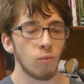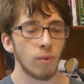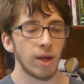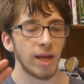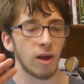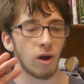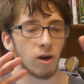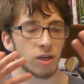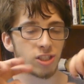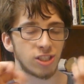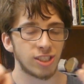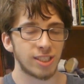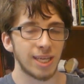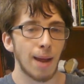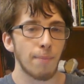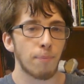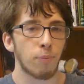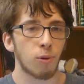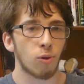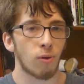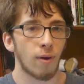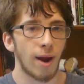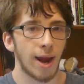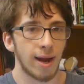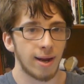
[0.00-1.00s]
we are
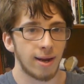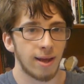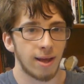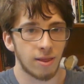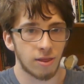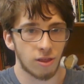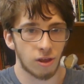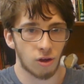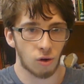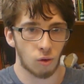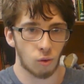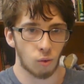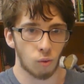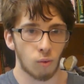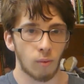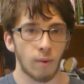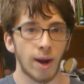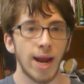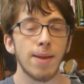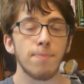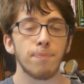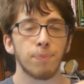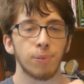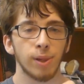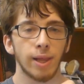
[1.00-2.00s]
separating the
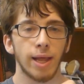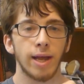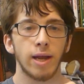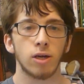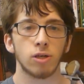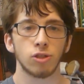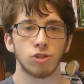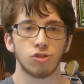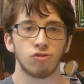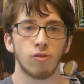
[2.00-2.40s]
great players